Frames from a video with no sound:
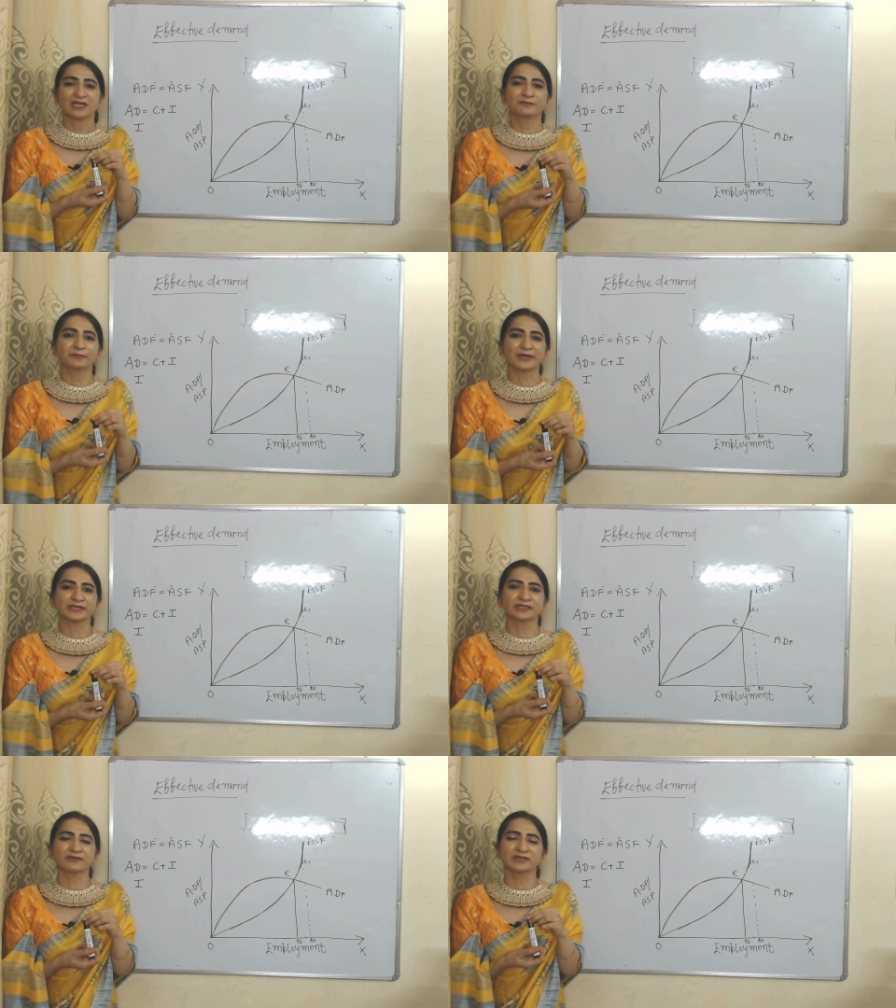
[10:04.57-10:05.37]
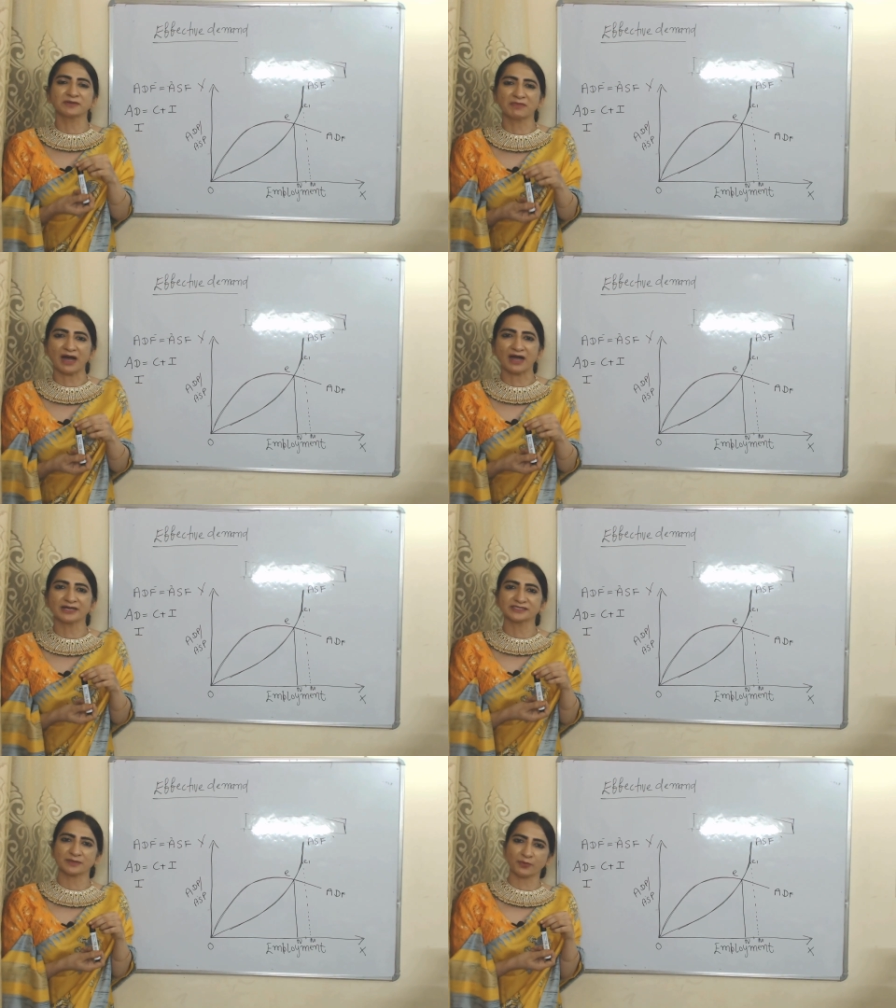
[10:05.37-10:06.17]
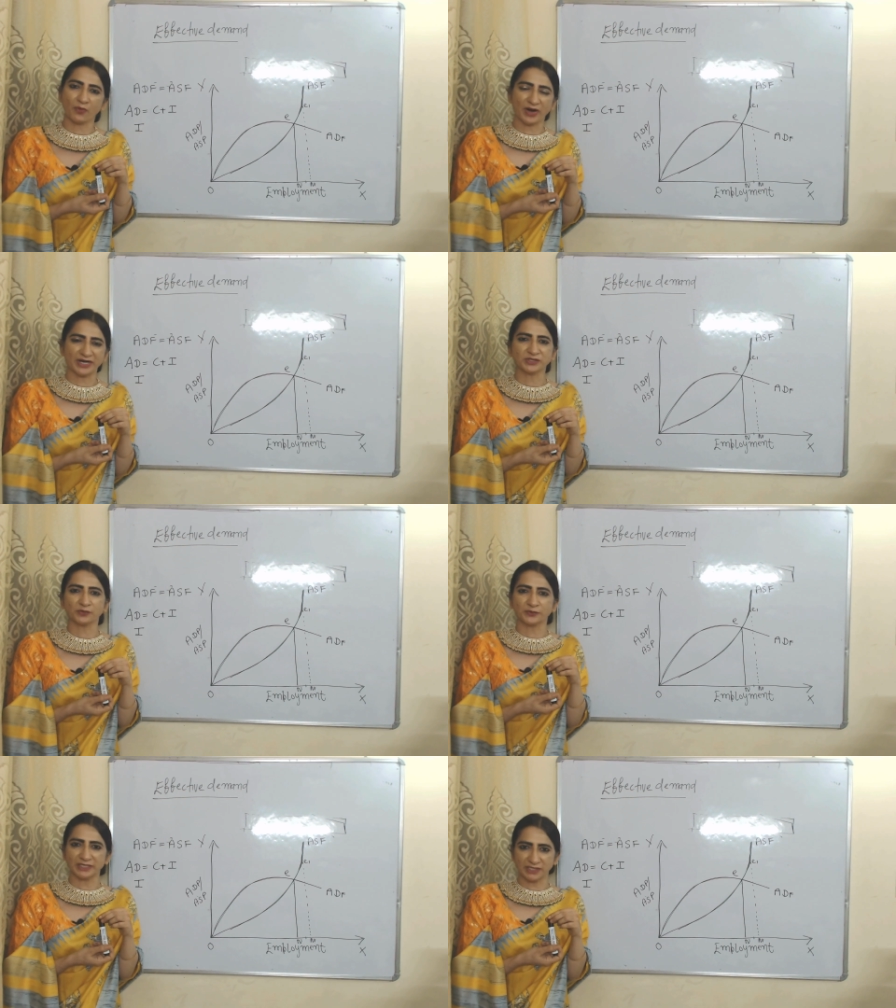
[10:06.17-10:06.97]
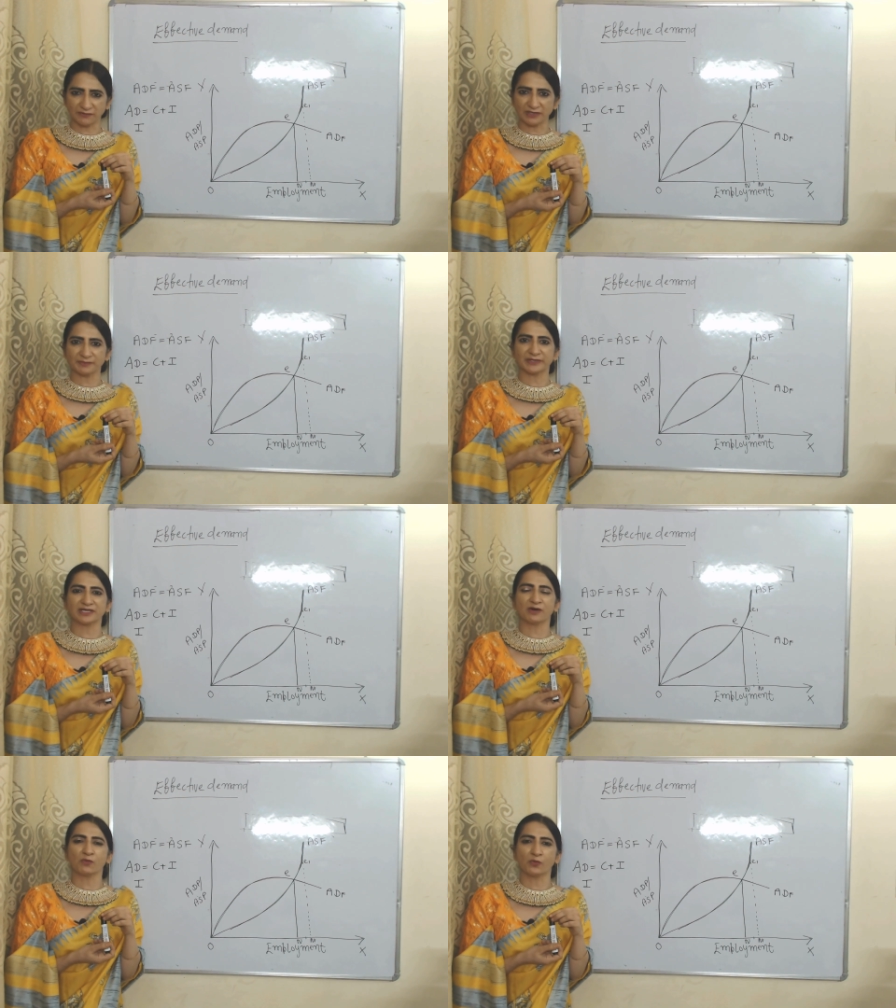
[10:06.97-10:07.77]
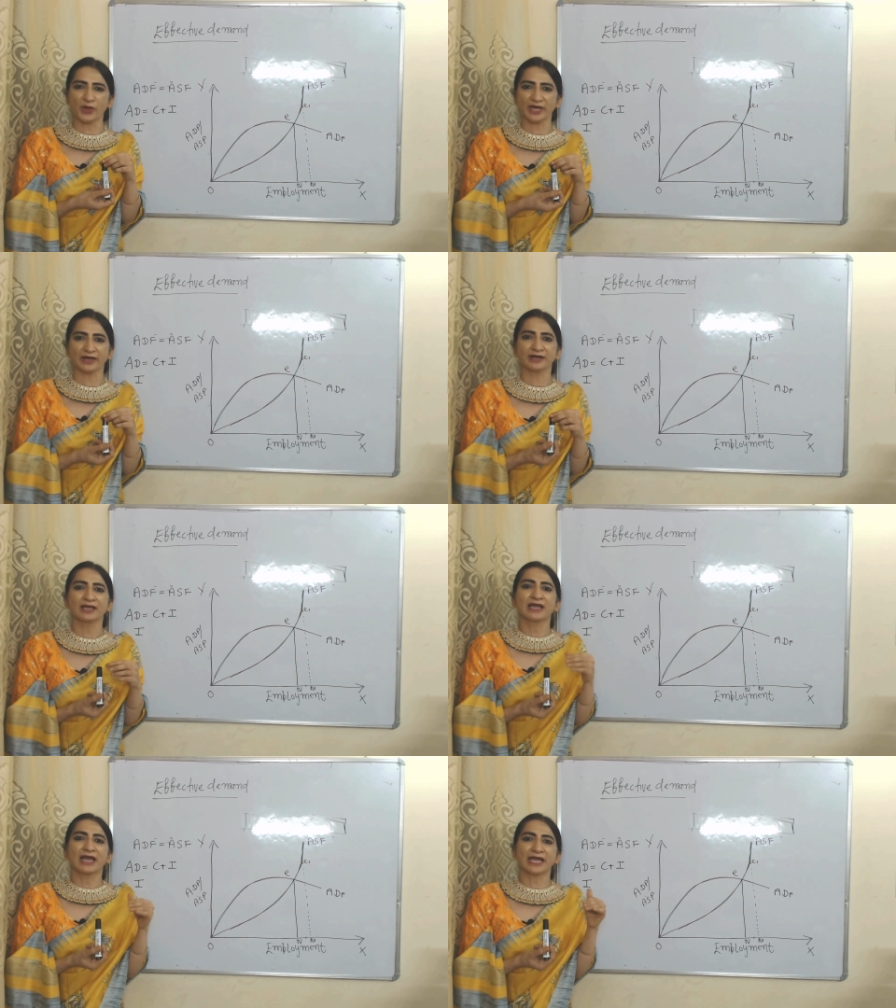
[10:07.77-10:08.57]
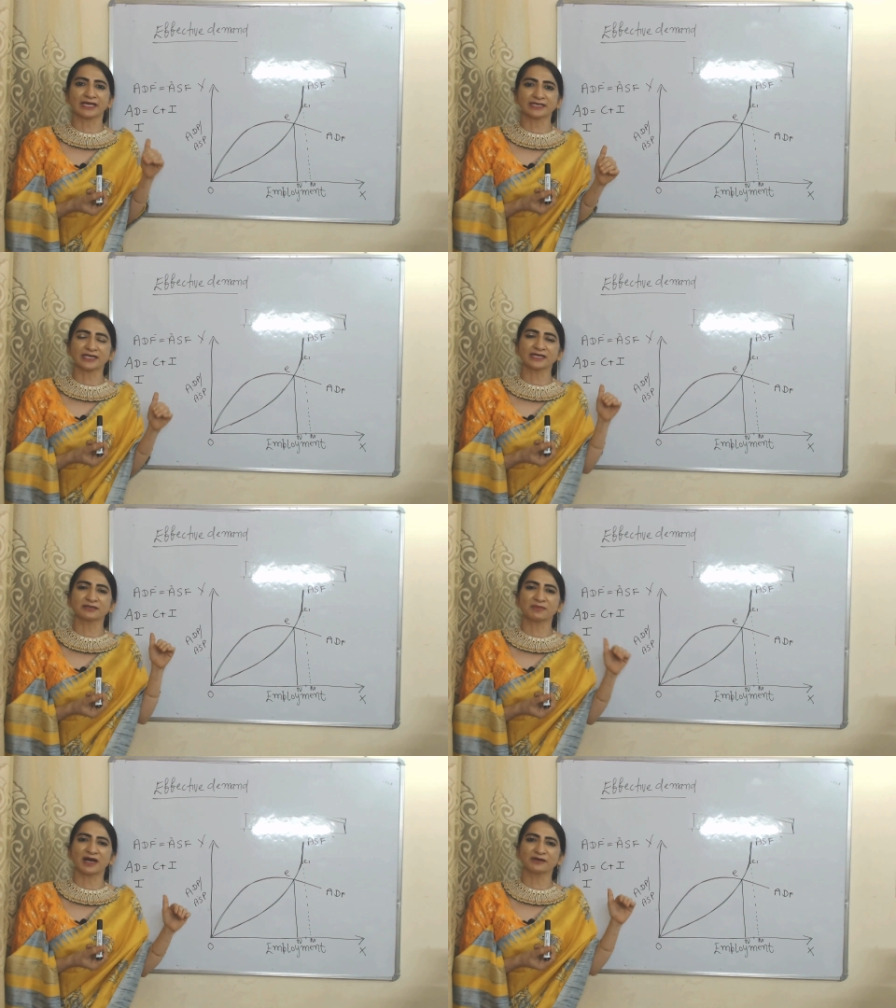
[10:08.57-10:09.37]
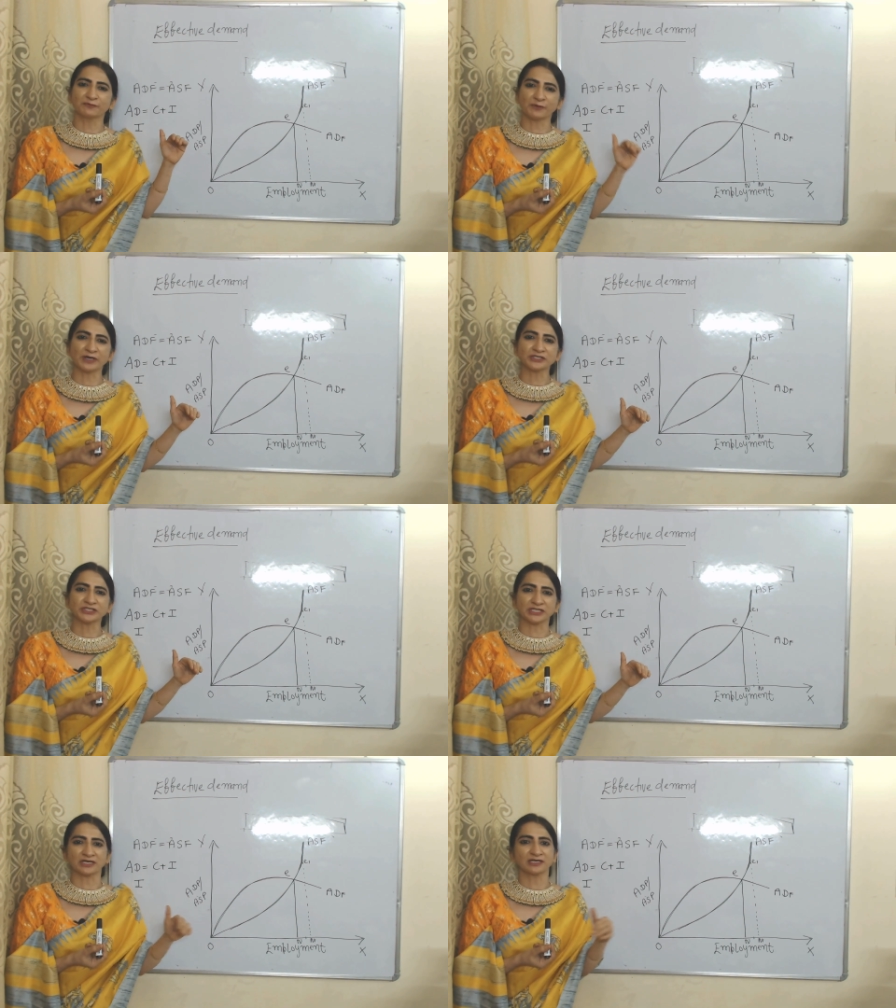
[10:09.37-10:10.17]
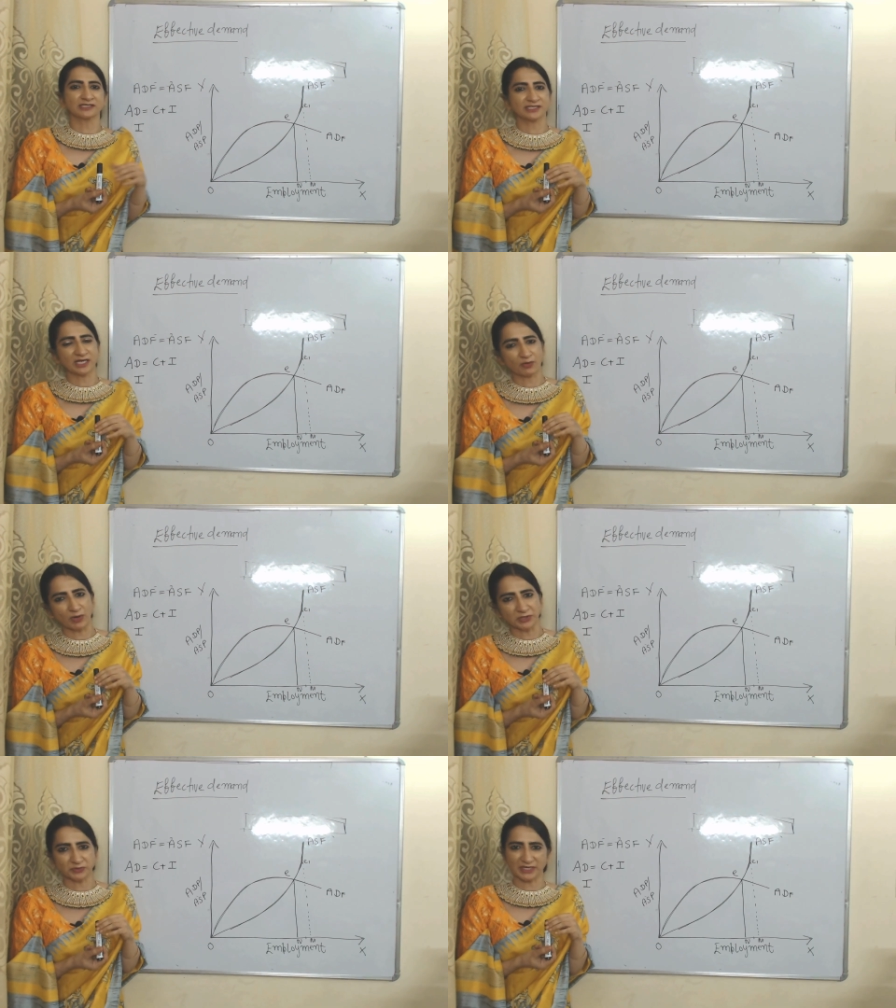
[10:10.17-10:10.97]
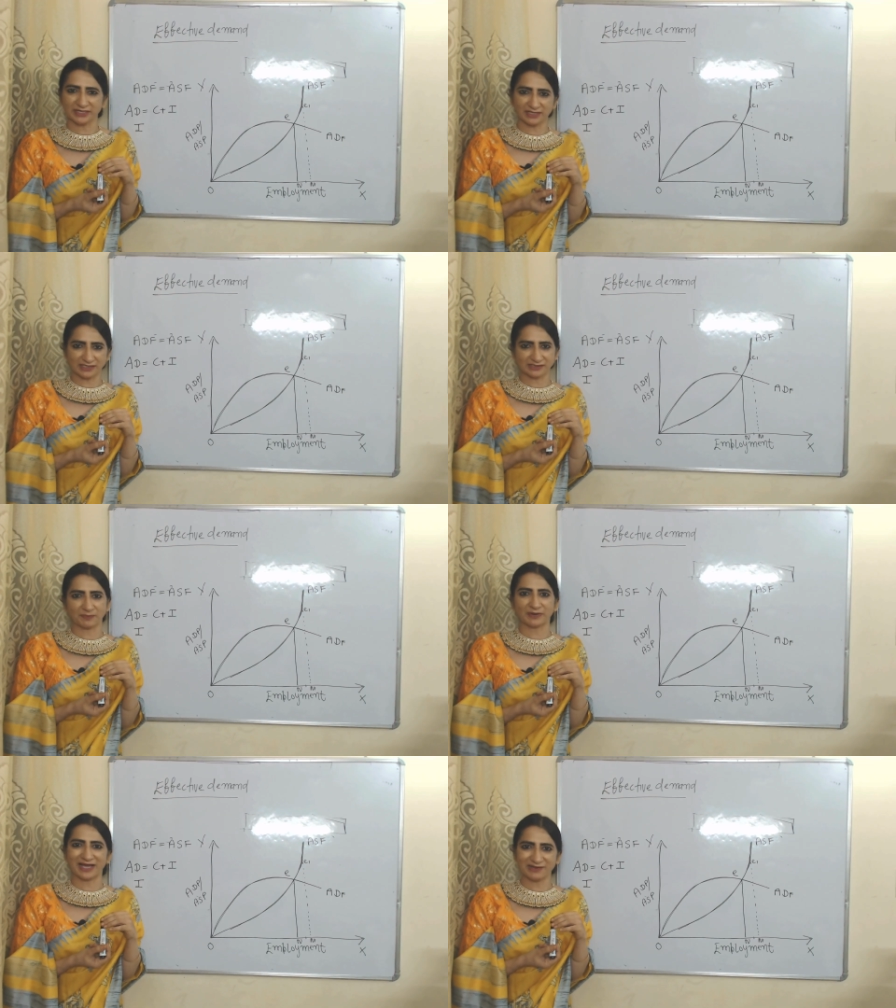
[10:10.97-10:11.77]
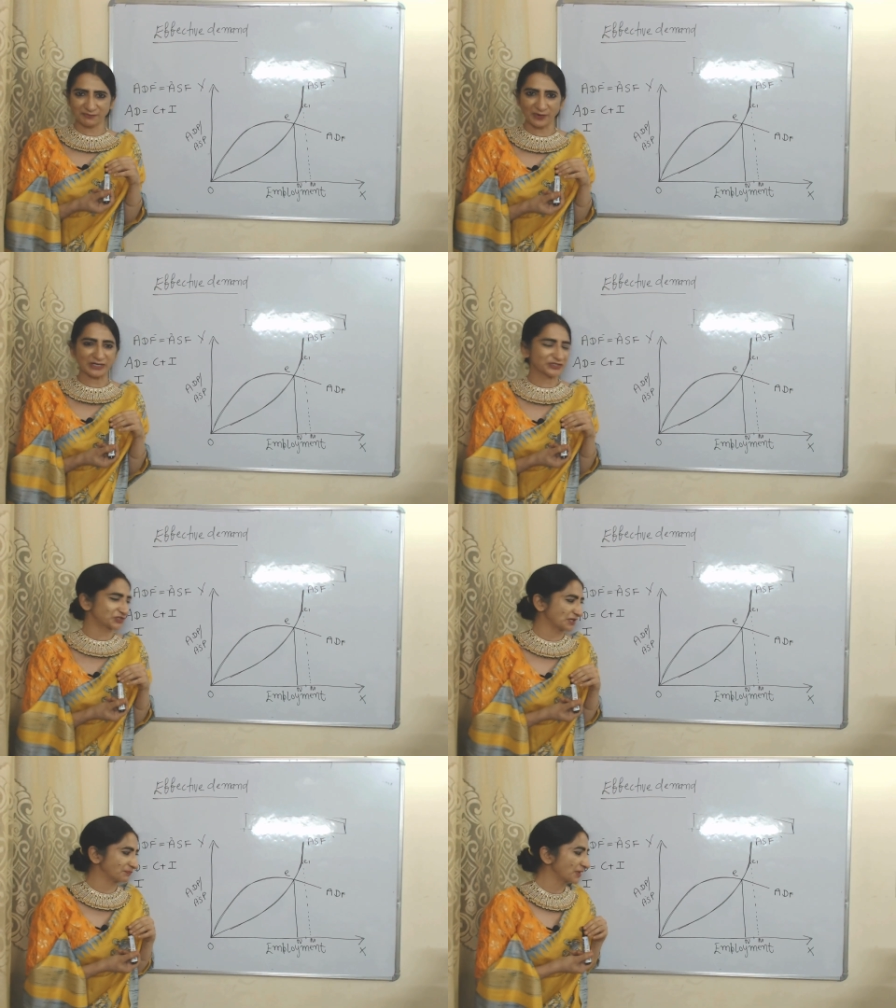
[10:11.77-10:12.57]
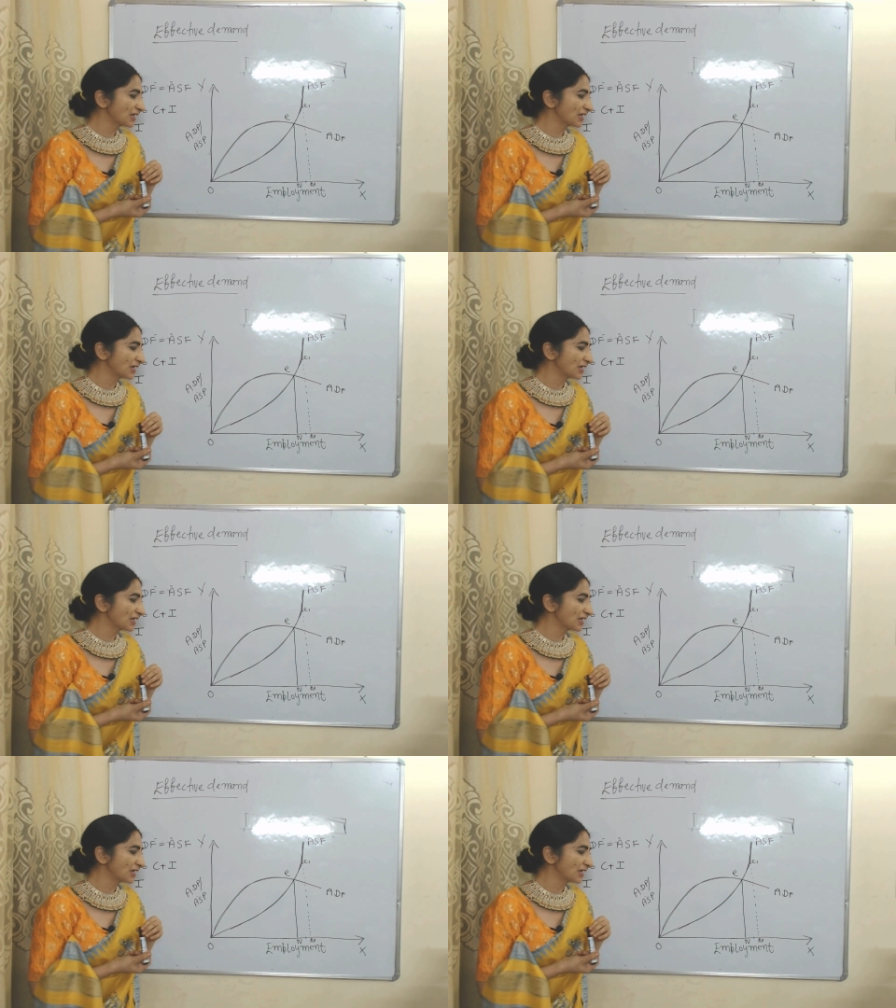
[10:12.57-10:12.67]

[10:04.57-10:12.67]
Effective demand is a point of equilibrium where aggregate demand function is equal to aggregate supply function.